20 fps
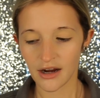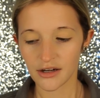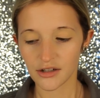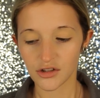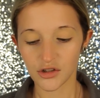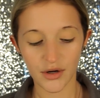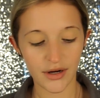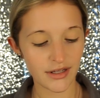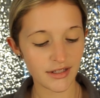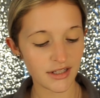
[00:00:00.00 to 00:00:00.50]

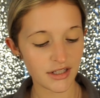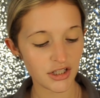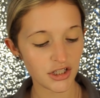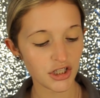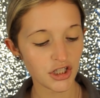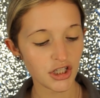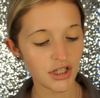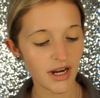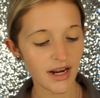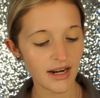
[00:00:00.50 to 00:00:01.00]
transition
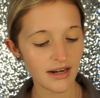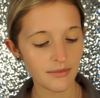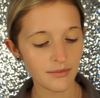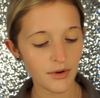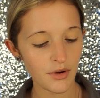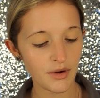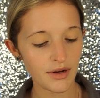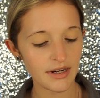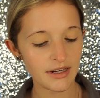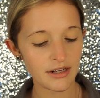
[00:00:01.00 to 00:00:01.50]
shade, I'm
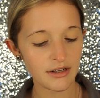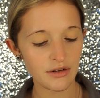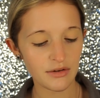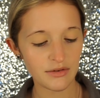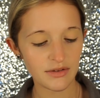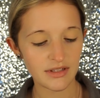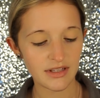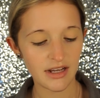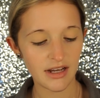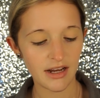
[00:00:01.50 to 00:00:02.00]
going to
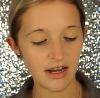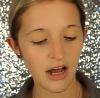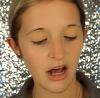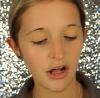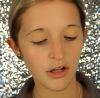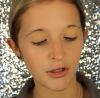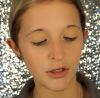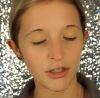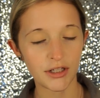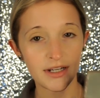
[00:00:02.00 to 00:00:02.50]
use the
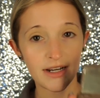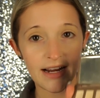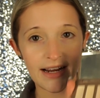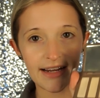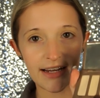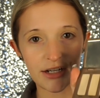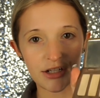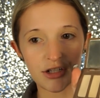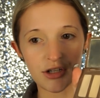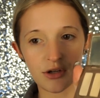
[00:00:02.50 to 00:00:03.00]
colored
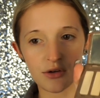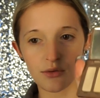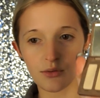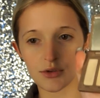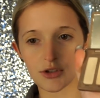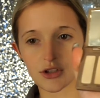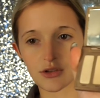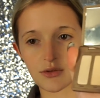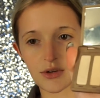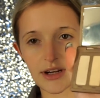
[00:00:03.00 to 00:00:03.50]
Naked 2,
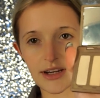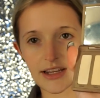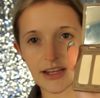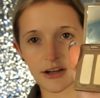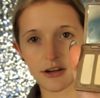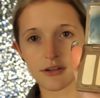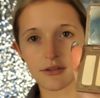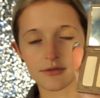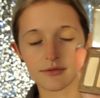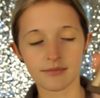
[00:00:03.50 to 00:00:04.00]
which is right
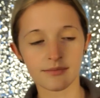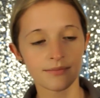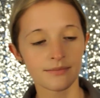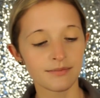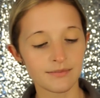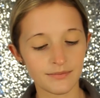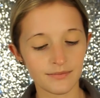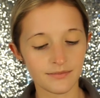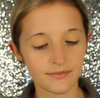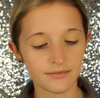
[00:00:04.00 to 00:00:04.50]
here.
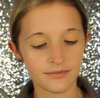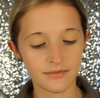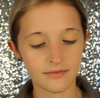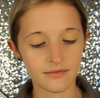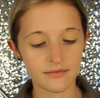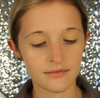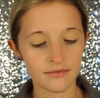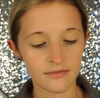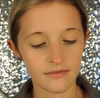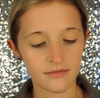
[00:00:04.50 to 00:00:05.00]

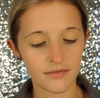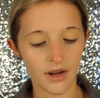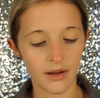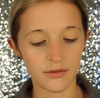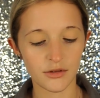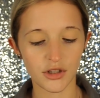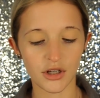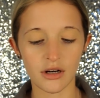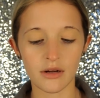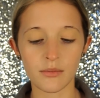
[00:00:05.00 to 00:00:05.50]
I'm
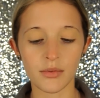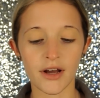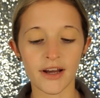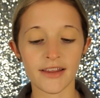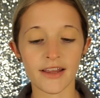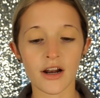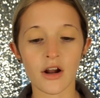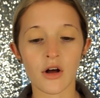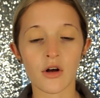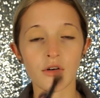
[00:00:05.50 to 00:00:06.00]
just going to apply
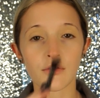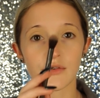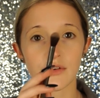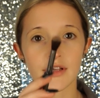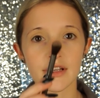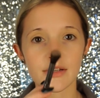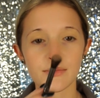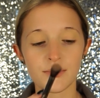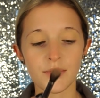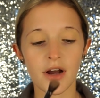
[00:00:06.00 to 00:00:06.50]
that all over
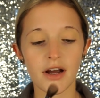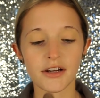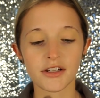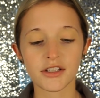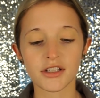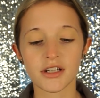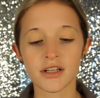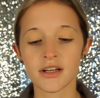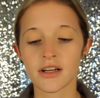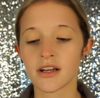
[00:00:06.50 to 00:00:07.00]
this
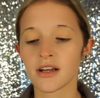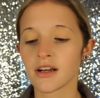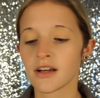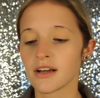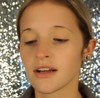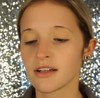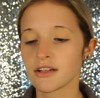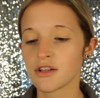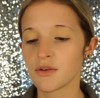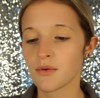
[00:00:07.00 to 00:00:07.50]
brush.
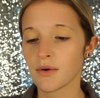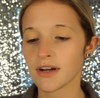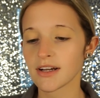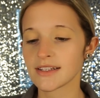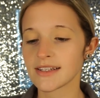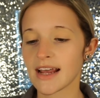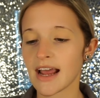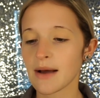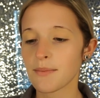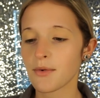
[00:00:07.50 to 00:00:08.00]
You want
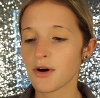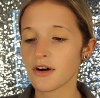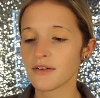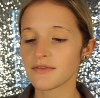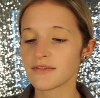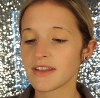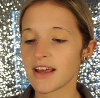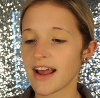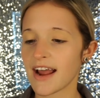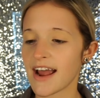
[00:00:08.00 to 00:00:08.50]
to tap
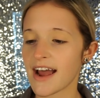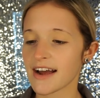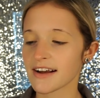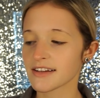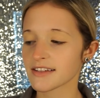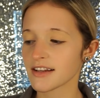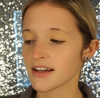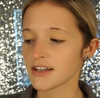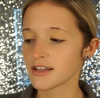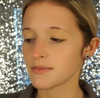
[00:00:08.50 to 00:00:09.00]
off the
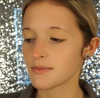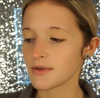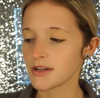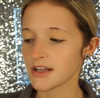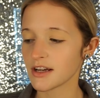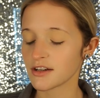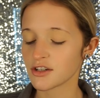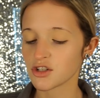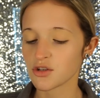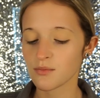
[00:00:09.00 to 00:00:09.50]
excess
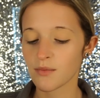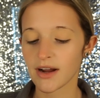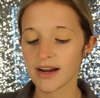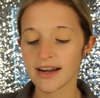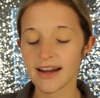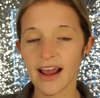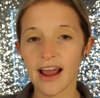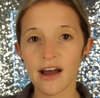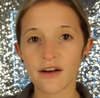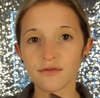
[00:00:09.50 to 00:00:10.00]
because you might
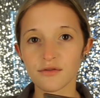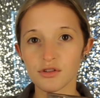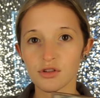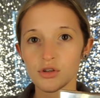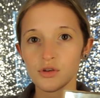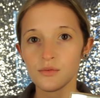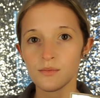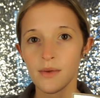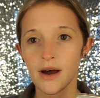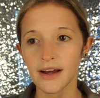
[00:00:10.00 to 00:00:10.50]
have
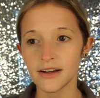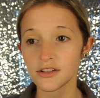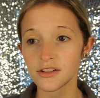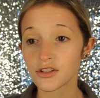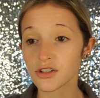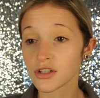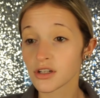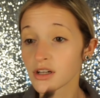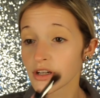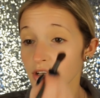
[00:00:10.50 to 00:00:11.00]
too
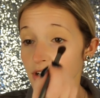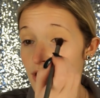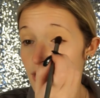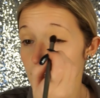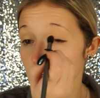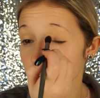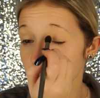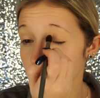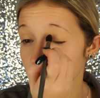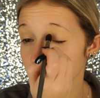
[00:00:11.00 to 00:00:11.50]
much.
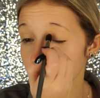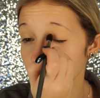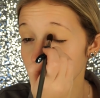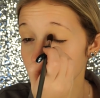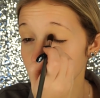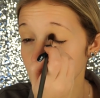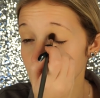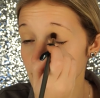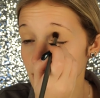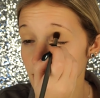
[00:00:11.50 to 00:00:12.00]
And then I'm
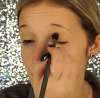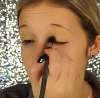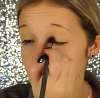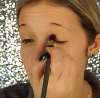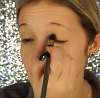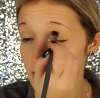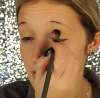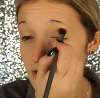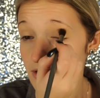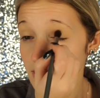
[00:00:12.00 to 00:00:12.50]
just going to
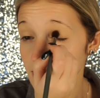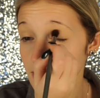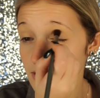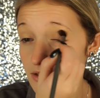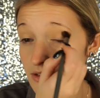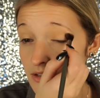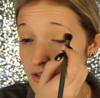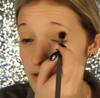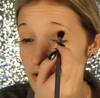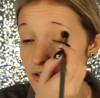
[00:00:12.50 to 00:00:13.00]
put
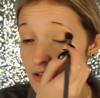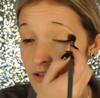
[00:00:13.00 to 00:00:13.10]
this